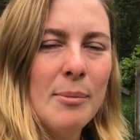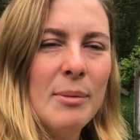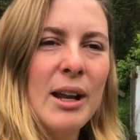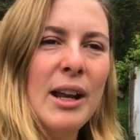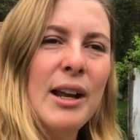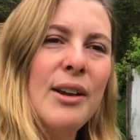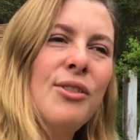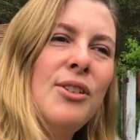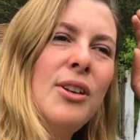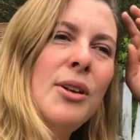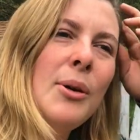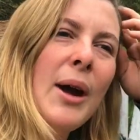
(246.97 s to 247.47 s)
And
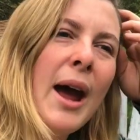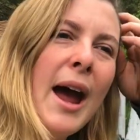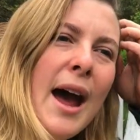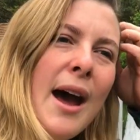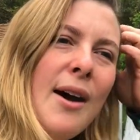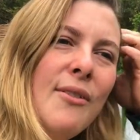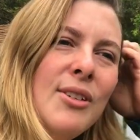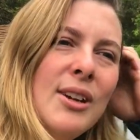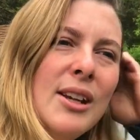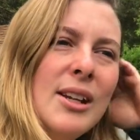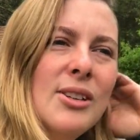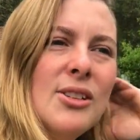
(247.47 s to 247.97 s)
if you
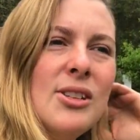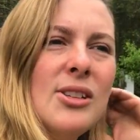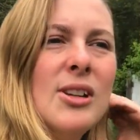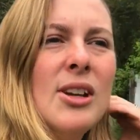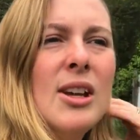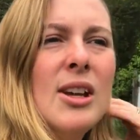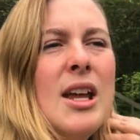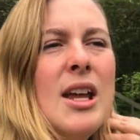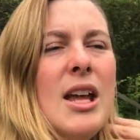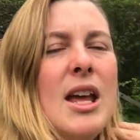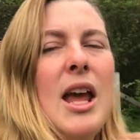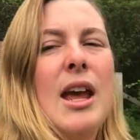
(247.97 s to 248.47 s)
haven't,
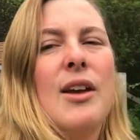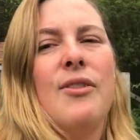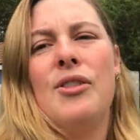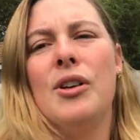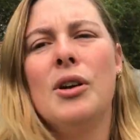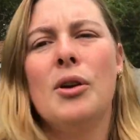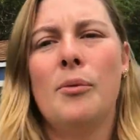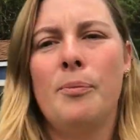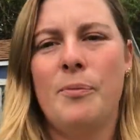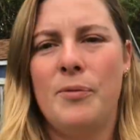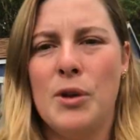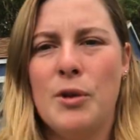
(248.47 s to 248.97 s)
if
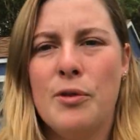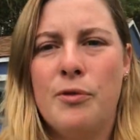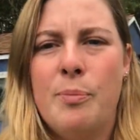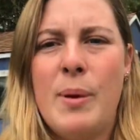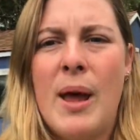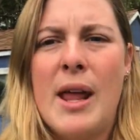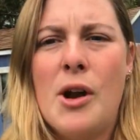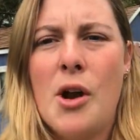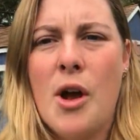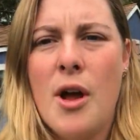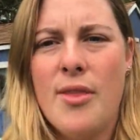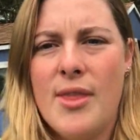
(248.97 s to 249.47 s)
you've
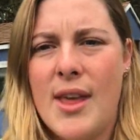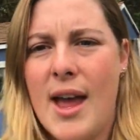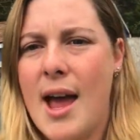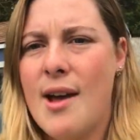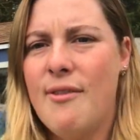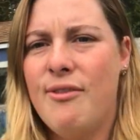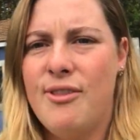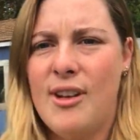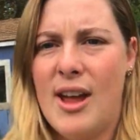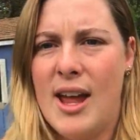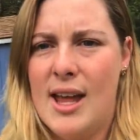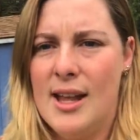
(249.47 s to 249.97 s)
been on that
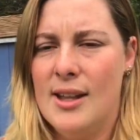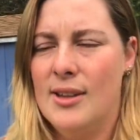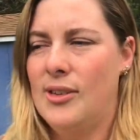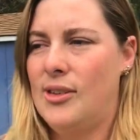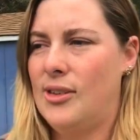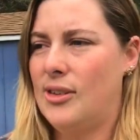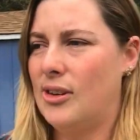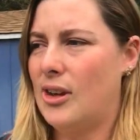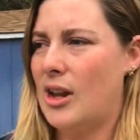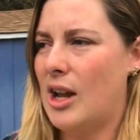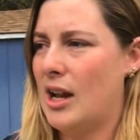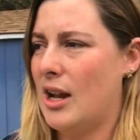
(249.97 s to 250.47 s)

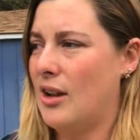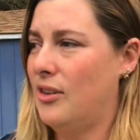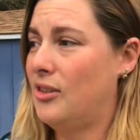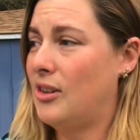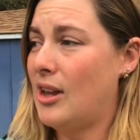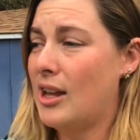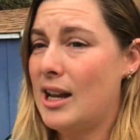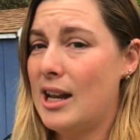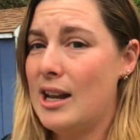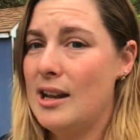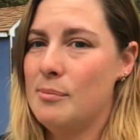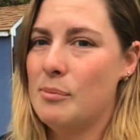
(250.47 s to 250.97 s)
fence, and I
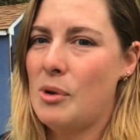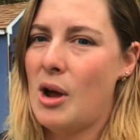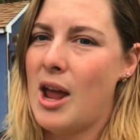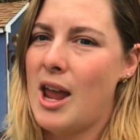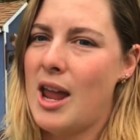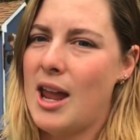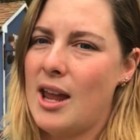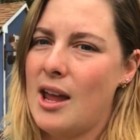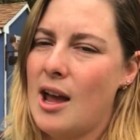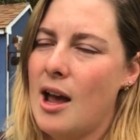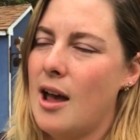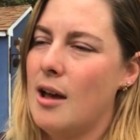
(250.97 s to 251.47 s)
said it in
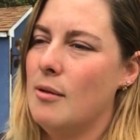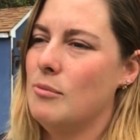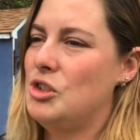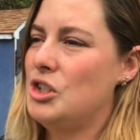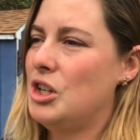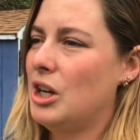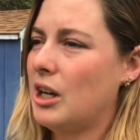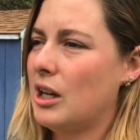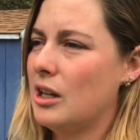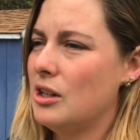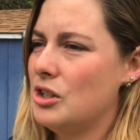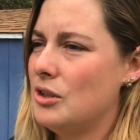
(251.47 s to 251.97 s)
my
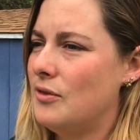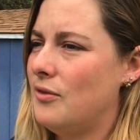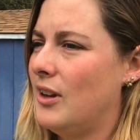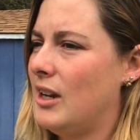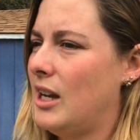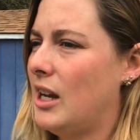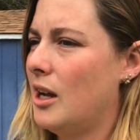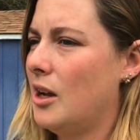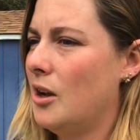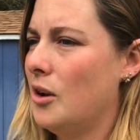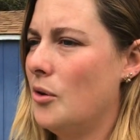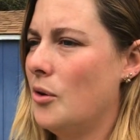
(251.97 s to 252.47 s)
chicken
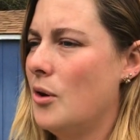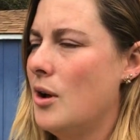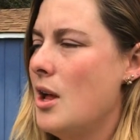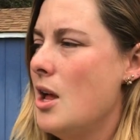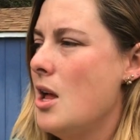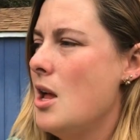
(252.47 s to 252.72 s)
video